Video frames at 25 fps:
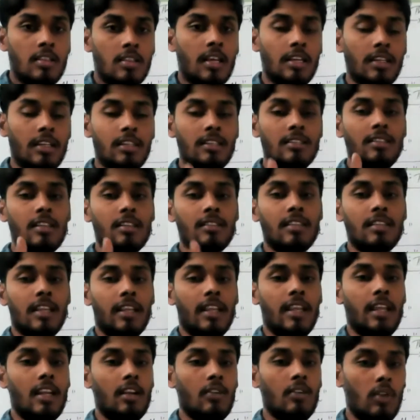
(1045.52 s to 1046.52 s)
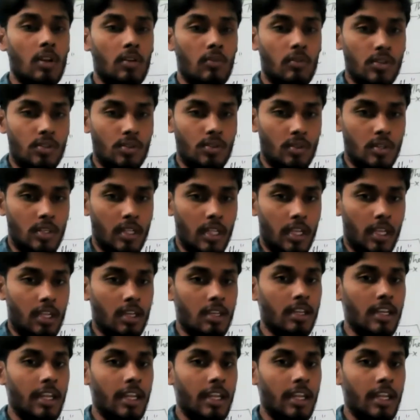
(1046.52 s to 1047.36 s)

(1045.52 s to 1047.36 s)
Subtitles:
That is the second one we should take.